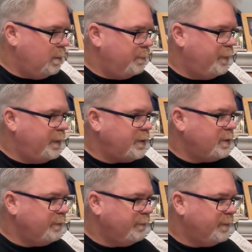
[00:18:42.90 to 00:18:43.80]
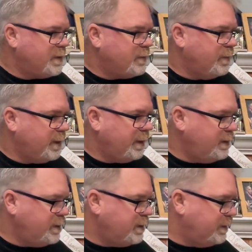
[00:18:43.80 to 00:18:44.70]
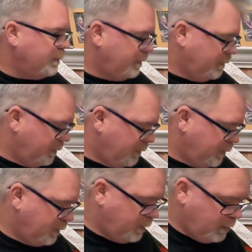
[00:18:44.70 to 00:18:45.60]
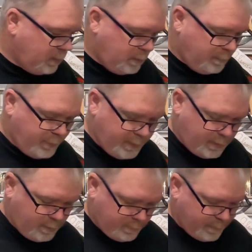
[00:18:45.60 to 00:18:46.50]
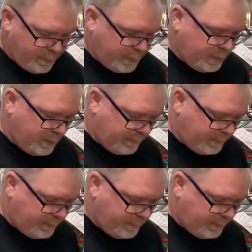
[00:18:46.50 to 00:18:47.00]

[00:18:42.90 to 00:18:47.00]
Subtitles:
picture for this one. I used to, but you don't really need it